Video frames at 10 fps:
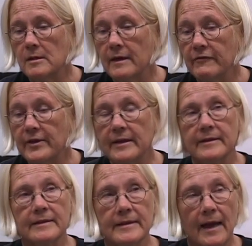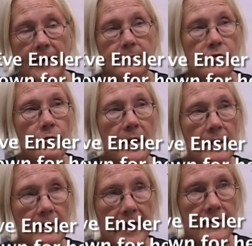event in Times
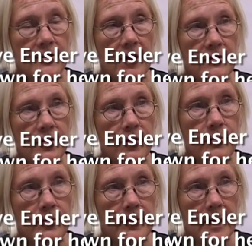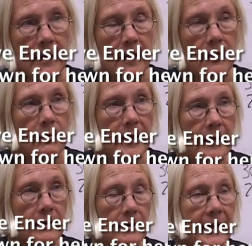Square last October,
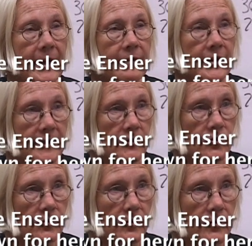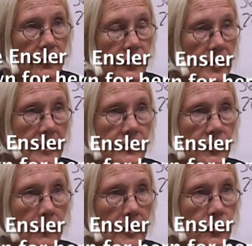where Eve Ensler, who's done
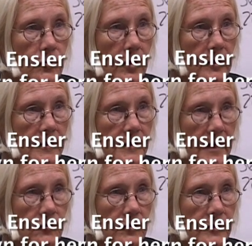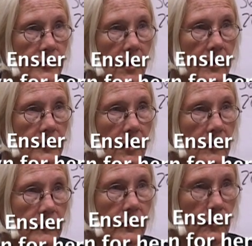so much work on sexual assault
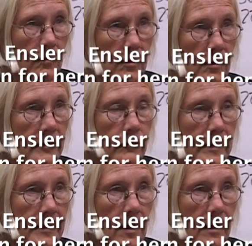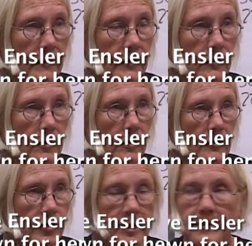all over the world and women all over the
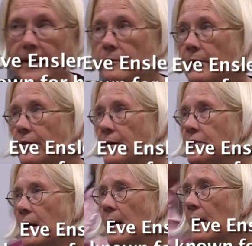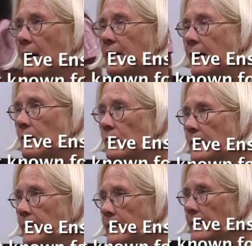world, she met with us, a young
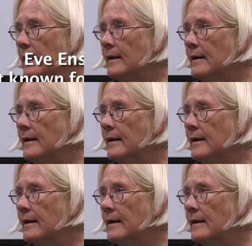woman,